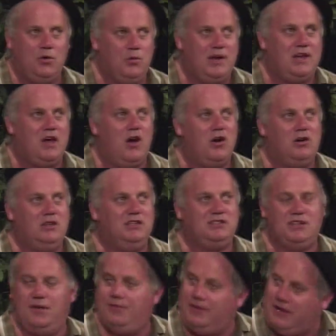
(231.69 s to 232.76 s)
regardless
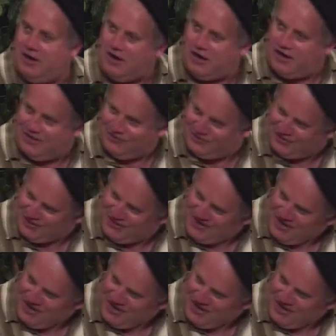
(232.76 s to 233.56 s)
of the odds.